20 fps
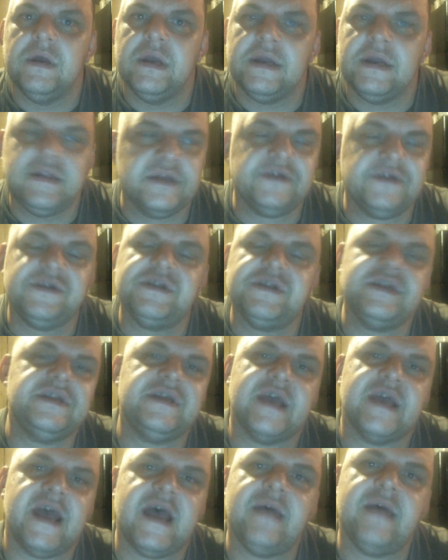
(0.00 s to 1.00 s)
It doesn't need
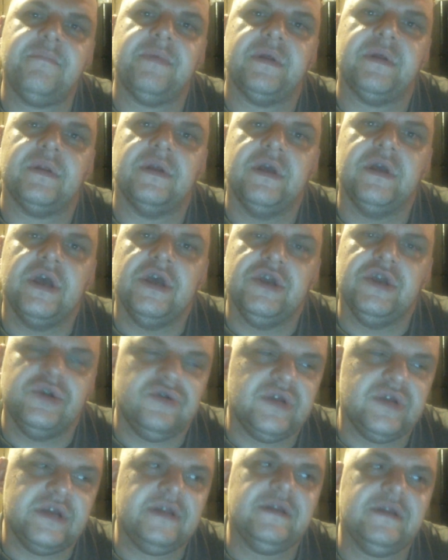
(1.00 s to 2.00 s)
to happen.
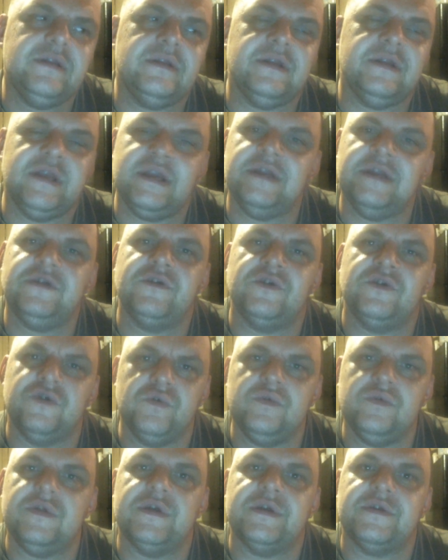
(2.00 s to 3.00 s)
You didn't need to
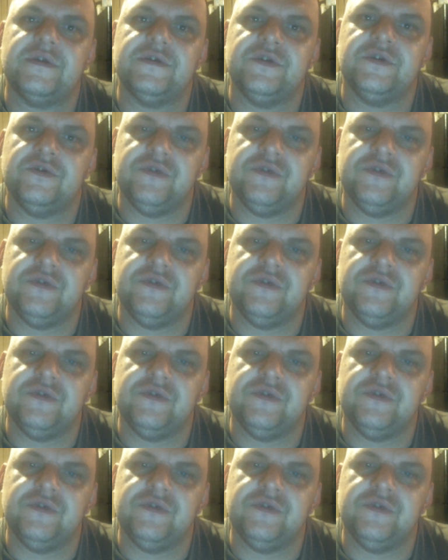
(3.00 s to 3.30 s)
do this.